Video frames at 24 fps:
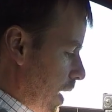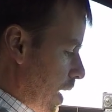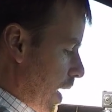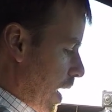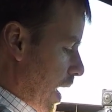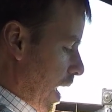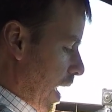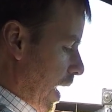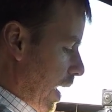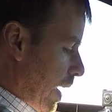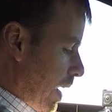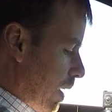
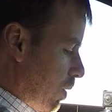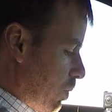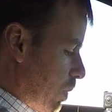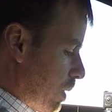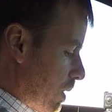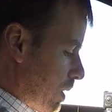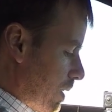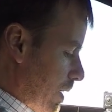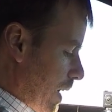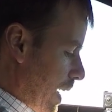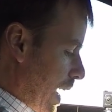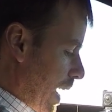and
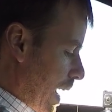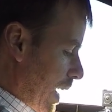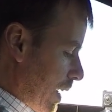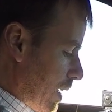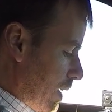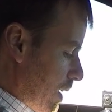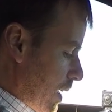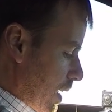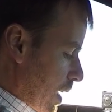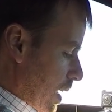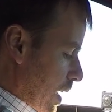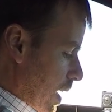with that,
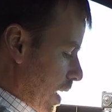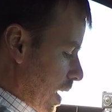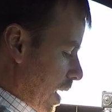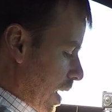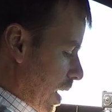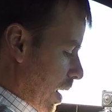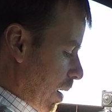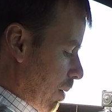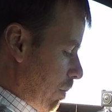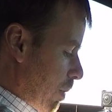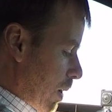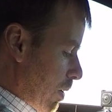
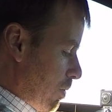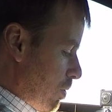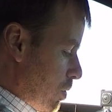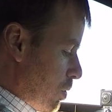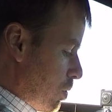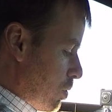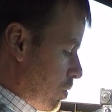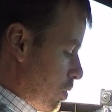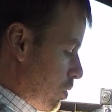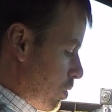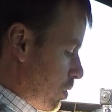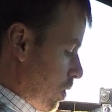if you
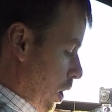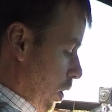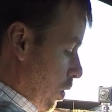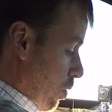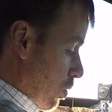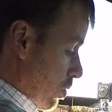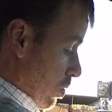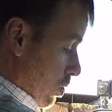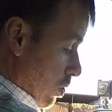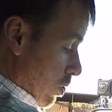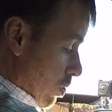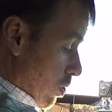do go
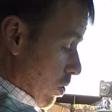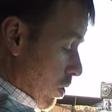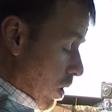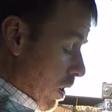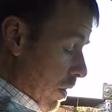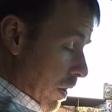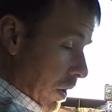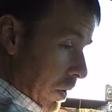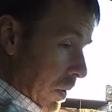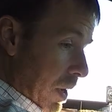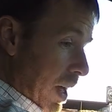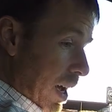to
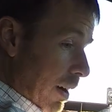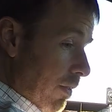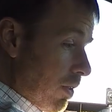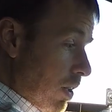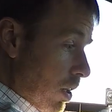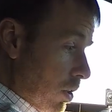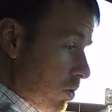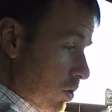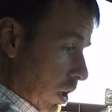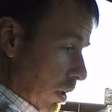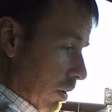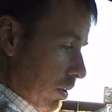the left,
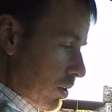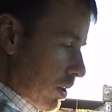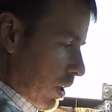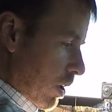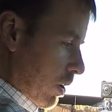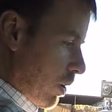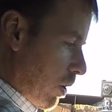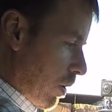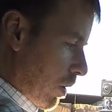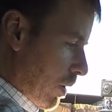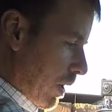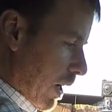trailer is going
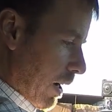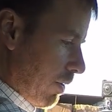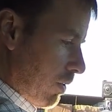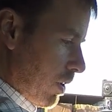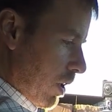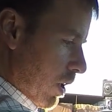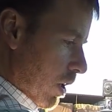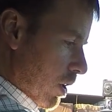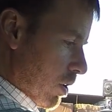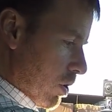to go to the left.